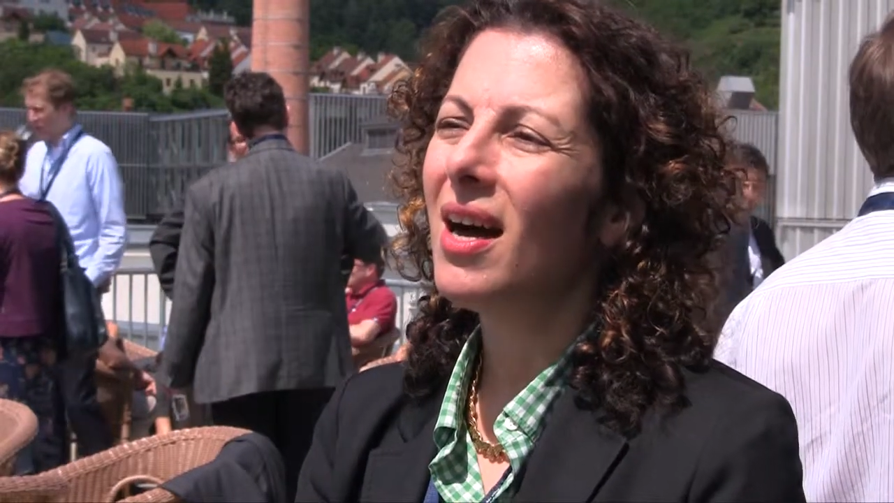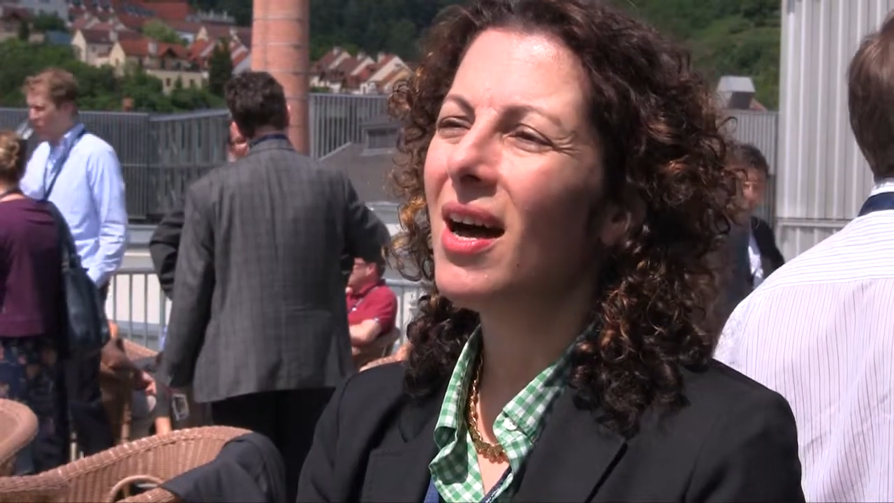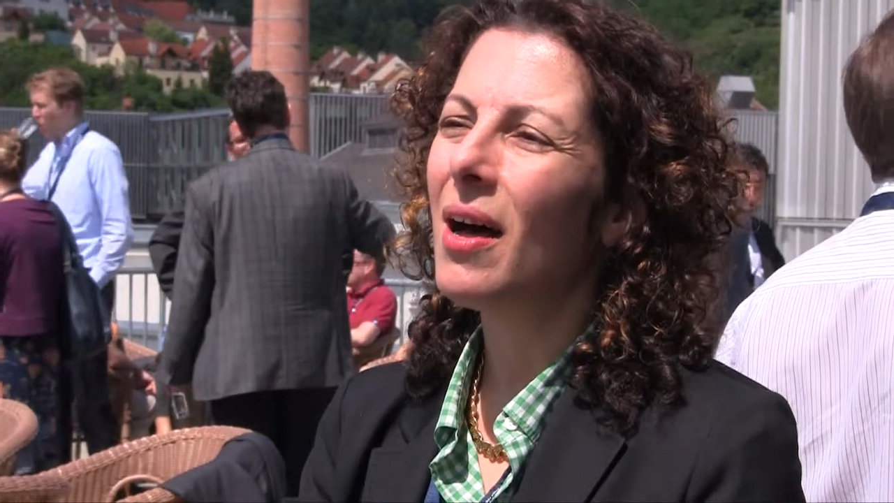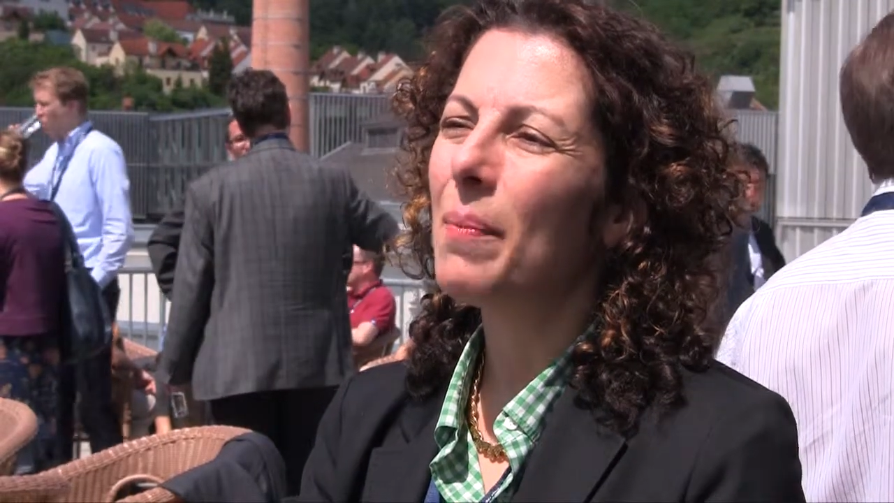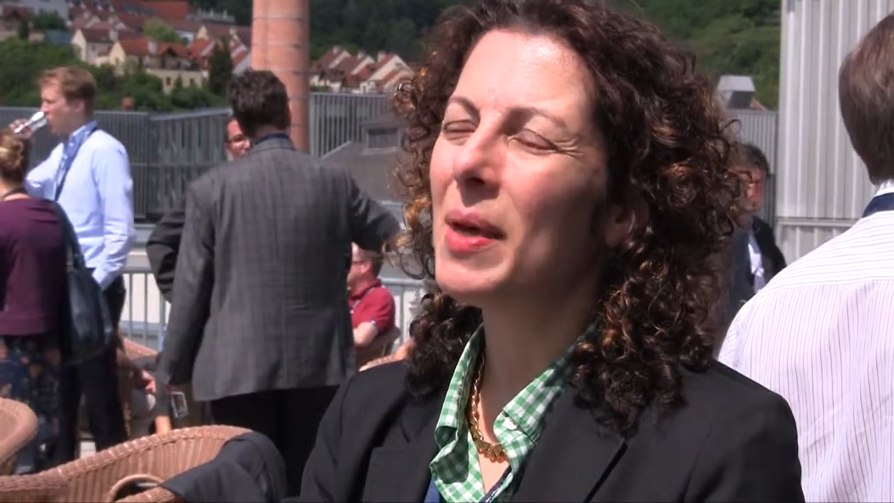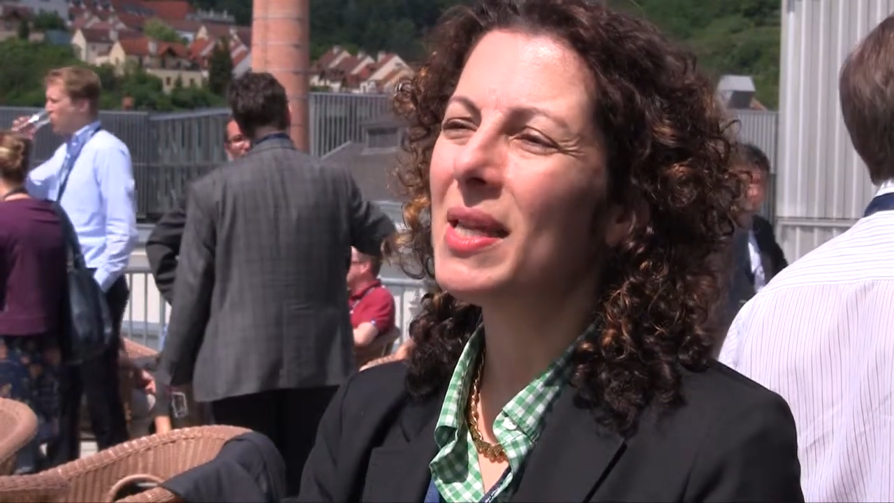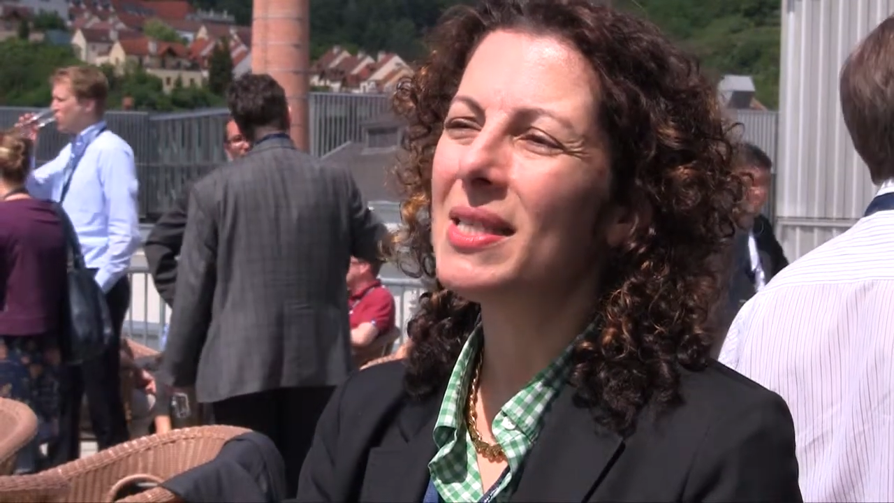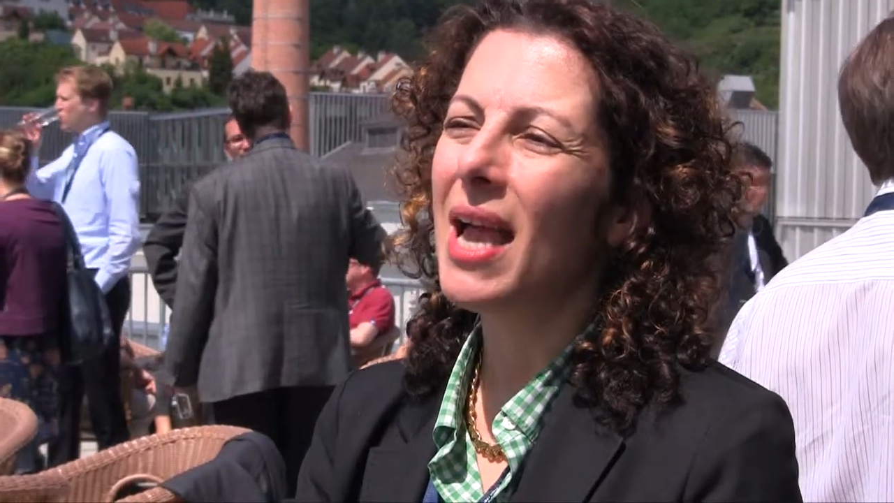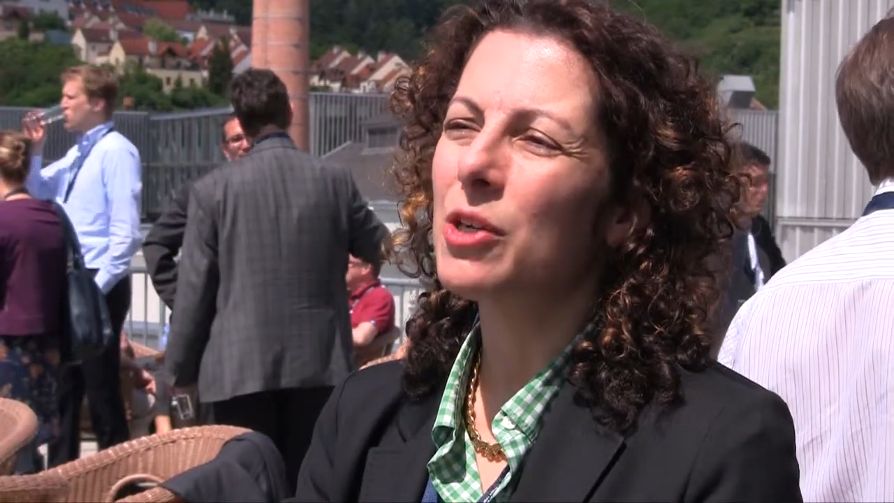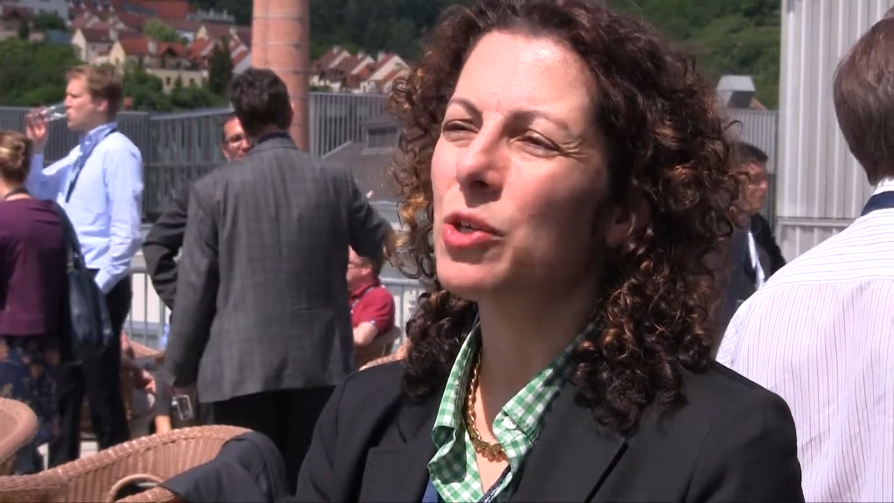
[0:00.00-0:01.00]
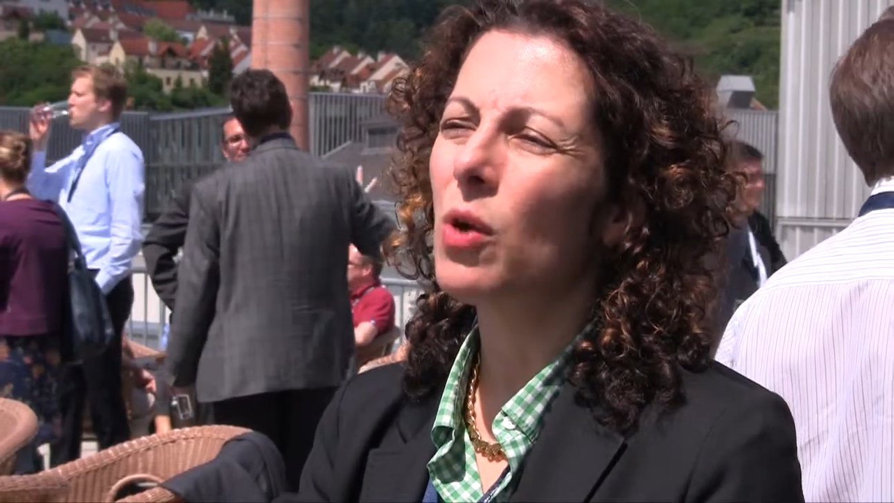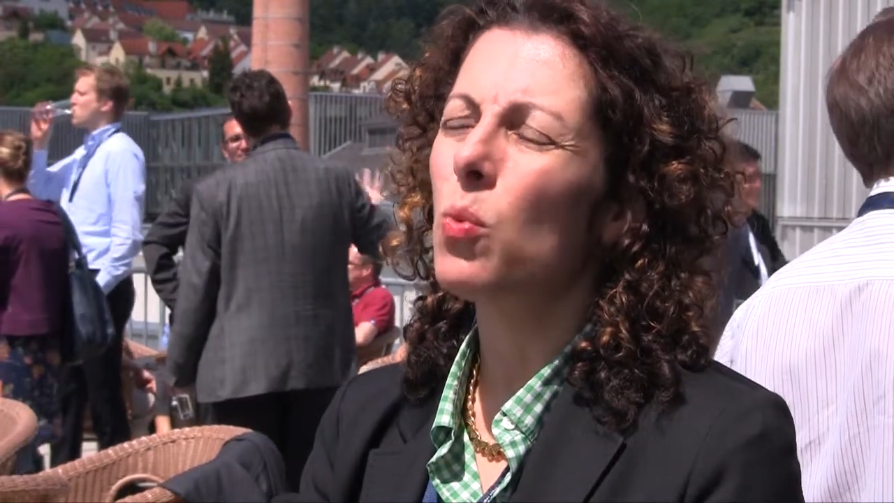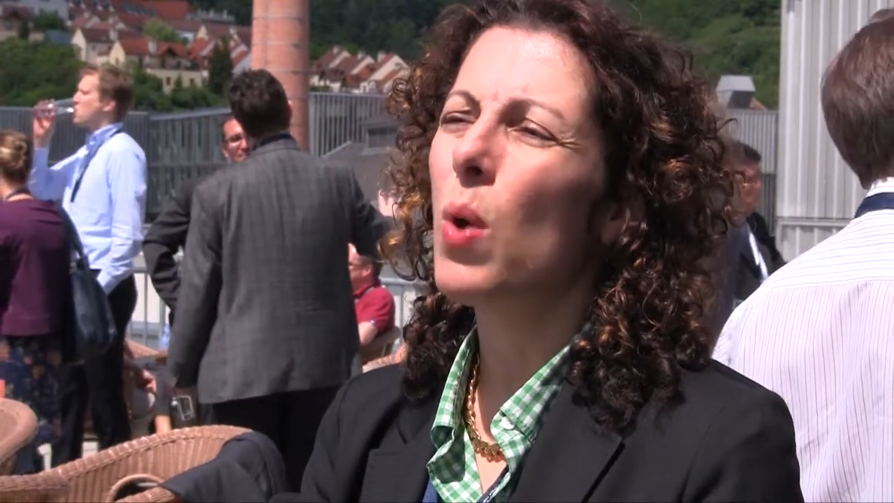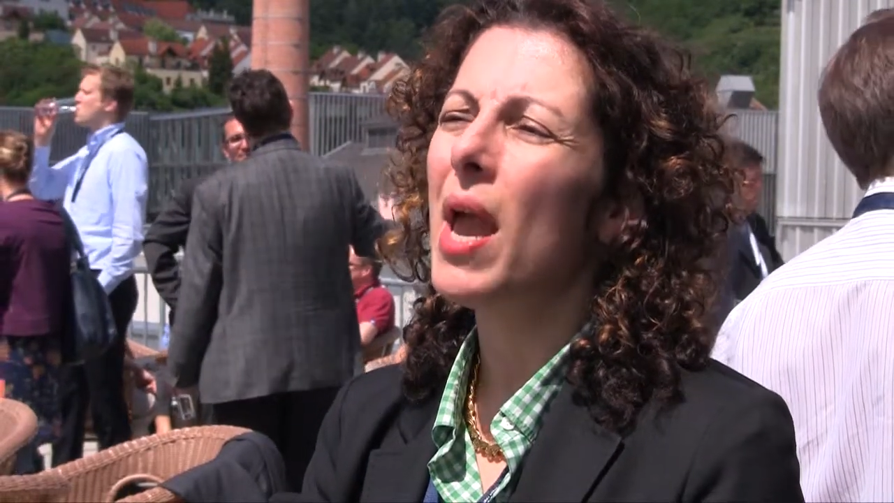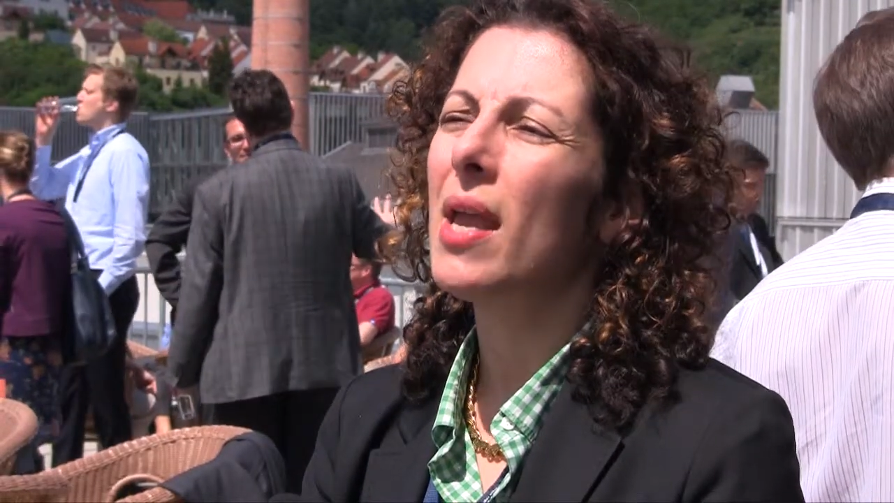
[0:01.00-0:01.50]
uh, but is actually a
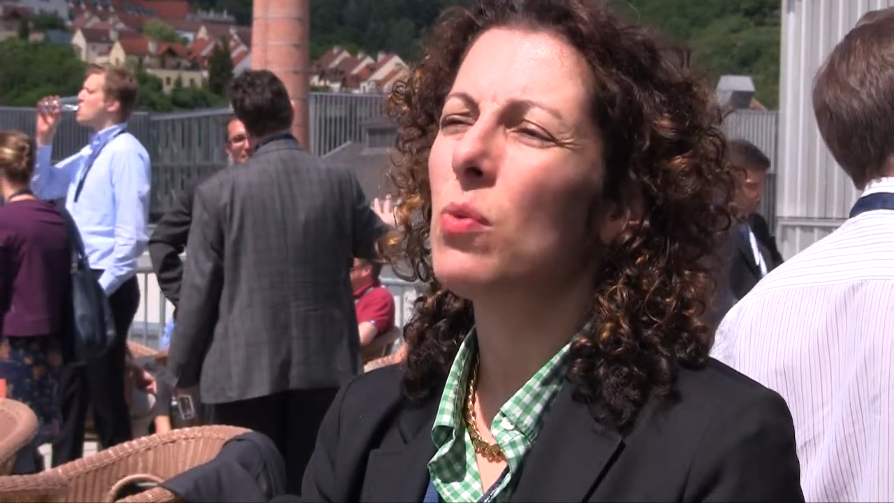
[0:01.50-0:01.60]
way